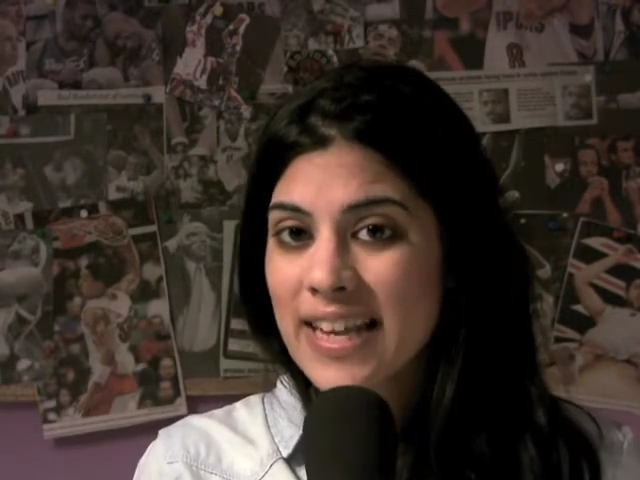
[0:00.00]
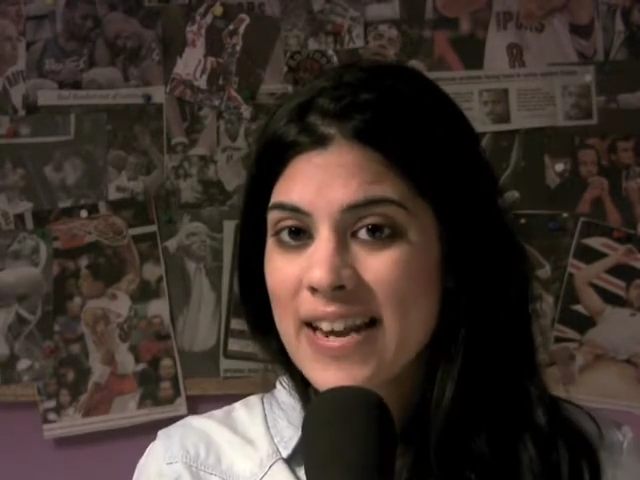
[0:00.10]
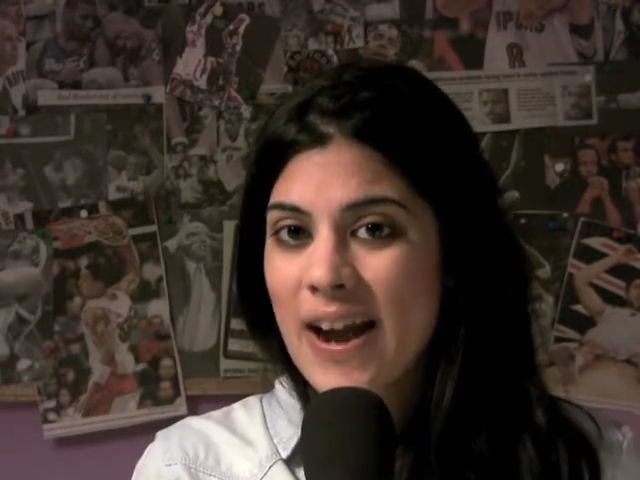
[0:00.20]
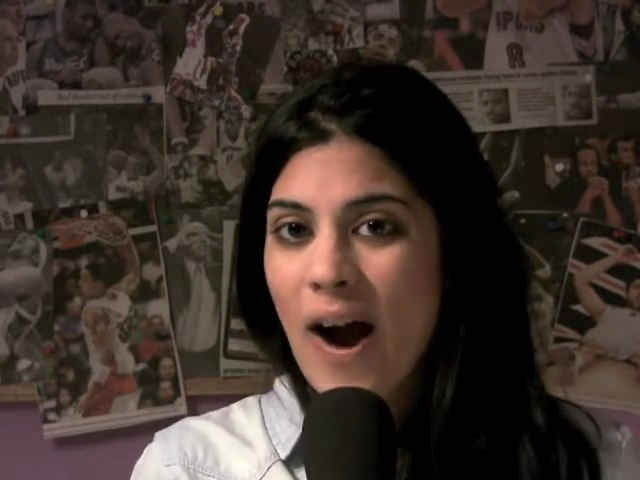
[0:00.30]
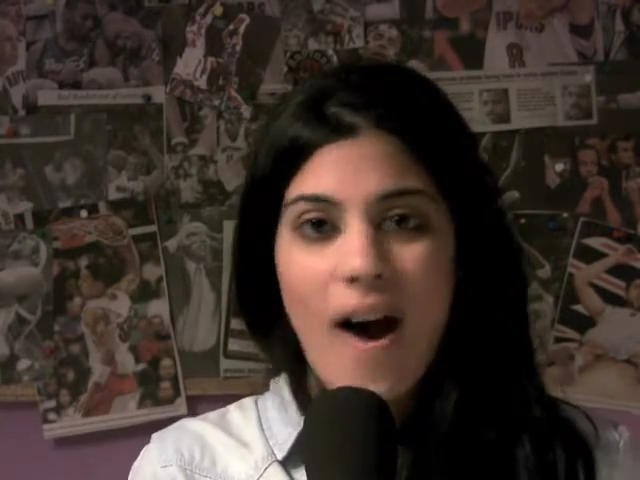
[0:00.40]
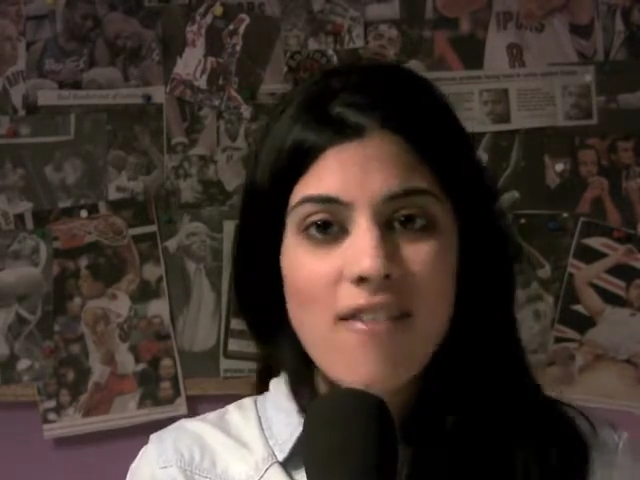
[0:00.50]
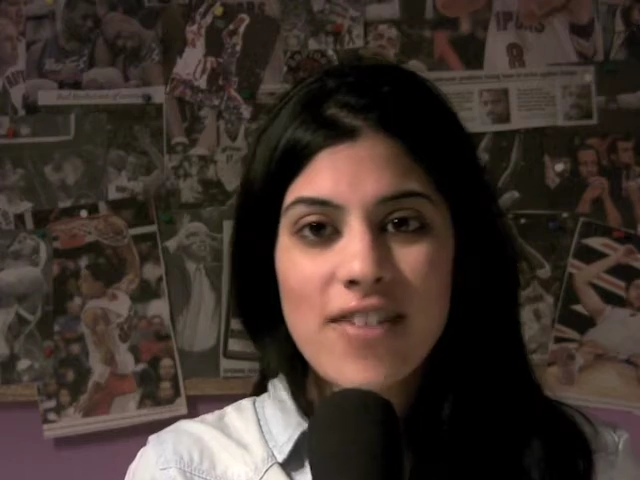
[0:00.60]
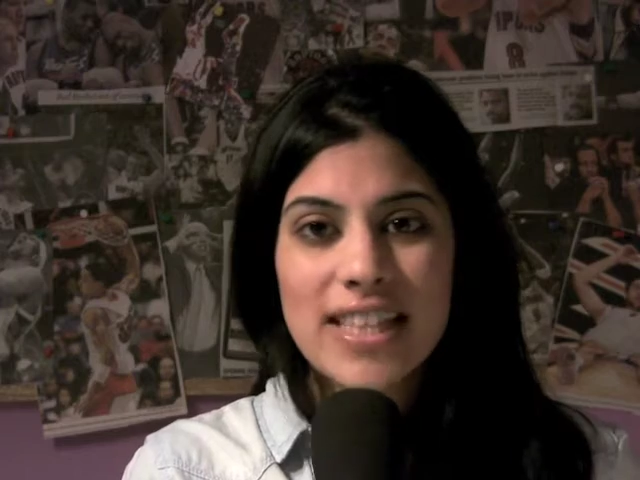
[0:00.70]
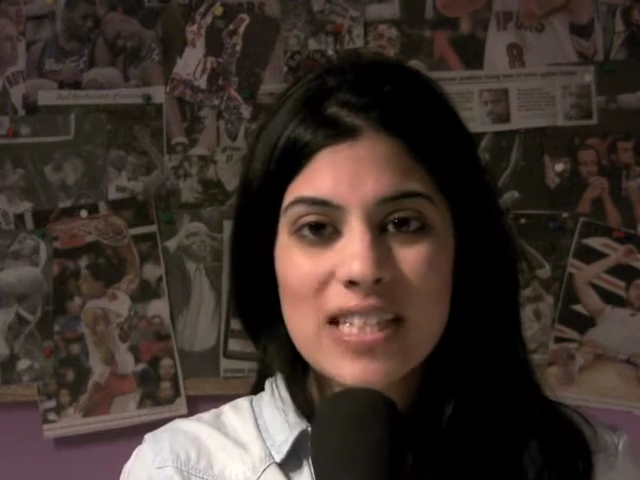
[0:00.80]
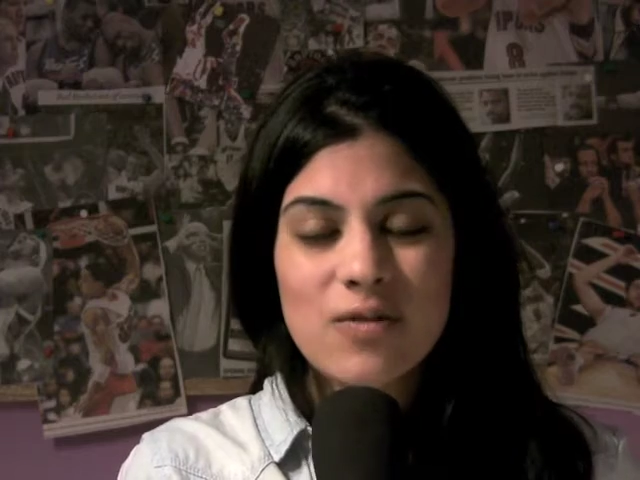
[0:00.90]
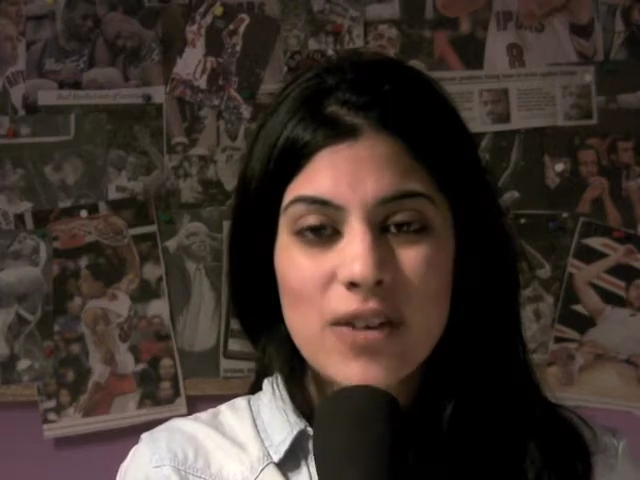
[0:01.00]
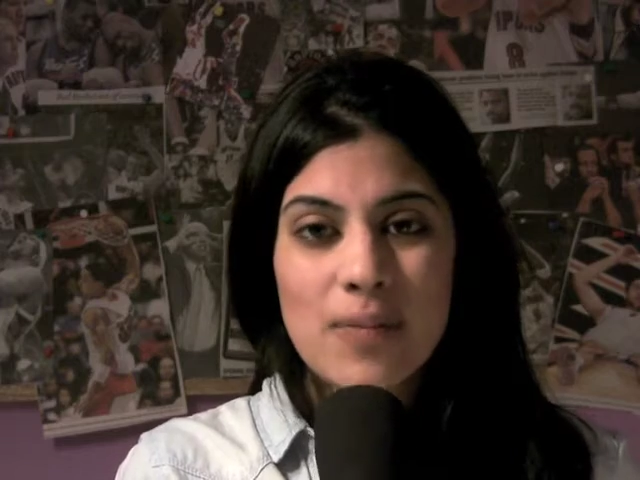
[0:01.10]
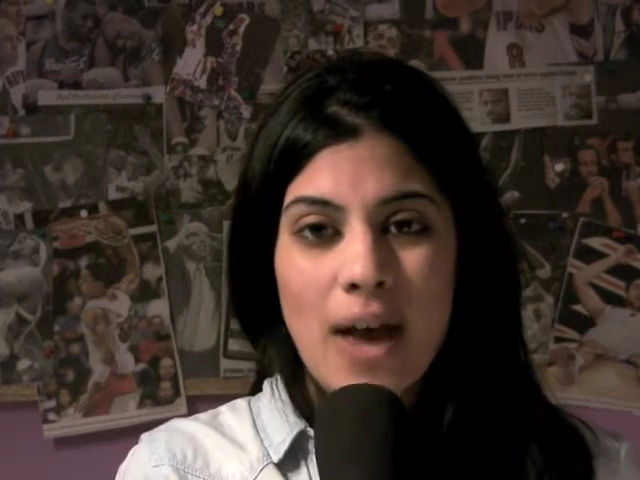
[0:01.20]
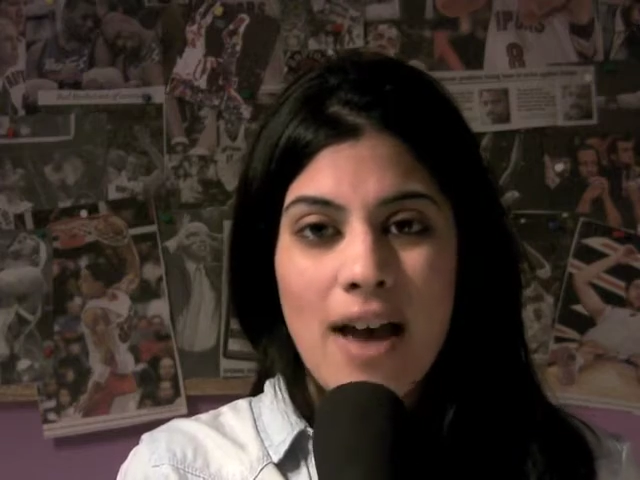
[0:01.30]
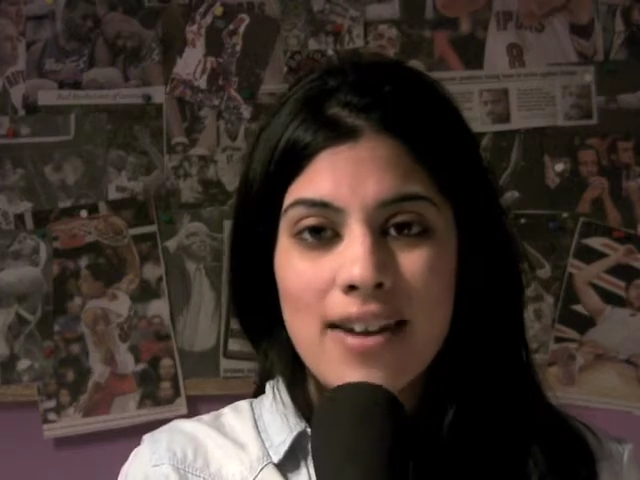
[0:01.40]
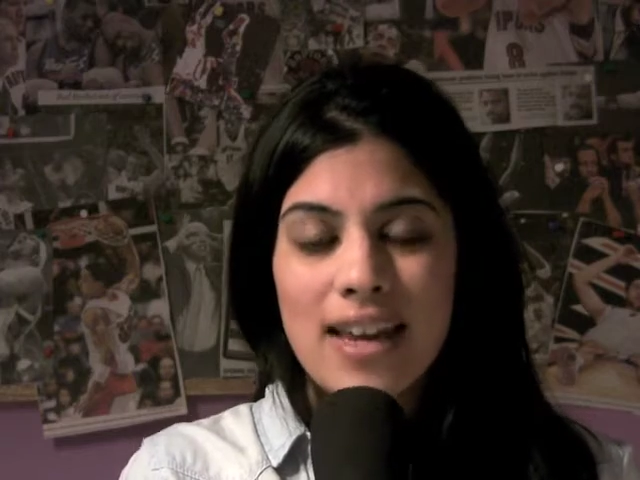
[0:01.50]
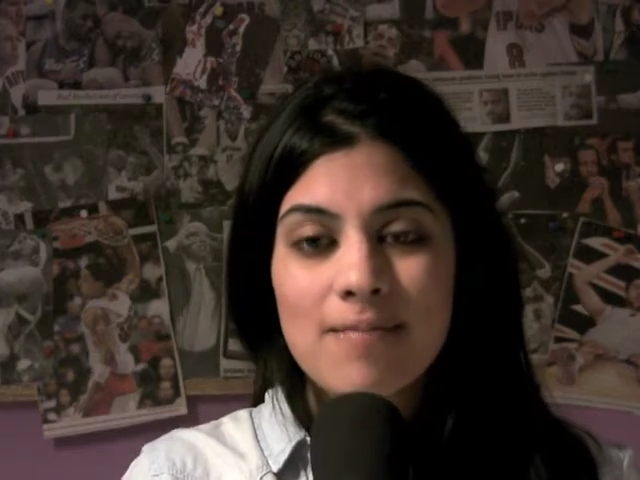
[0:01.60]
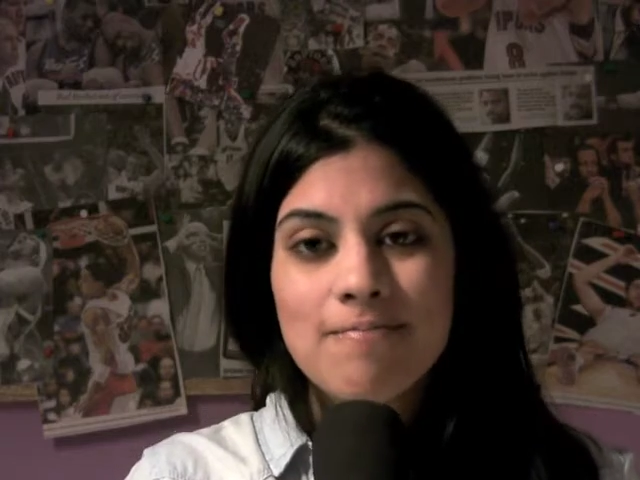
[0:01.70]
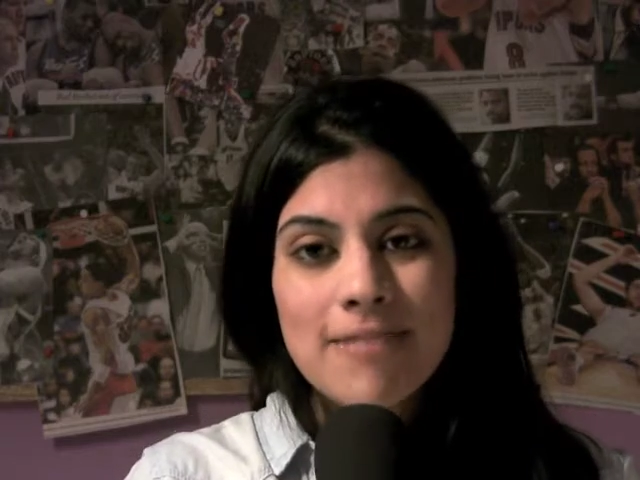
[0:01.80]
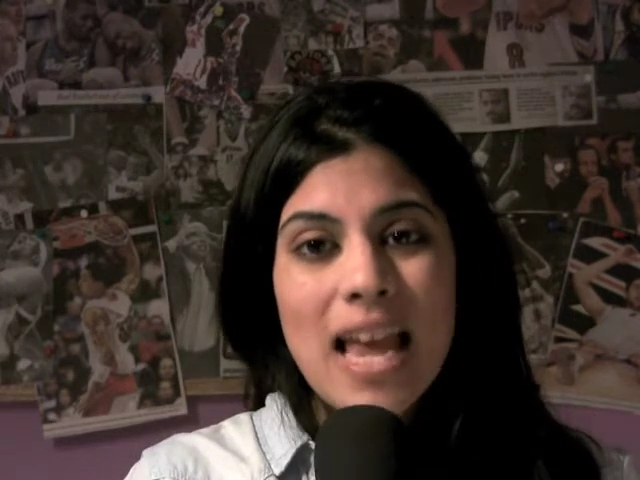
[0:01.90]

in offensive rebounding.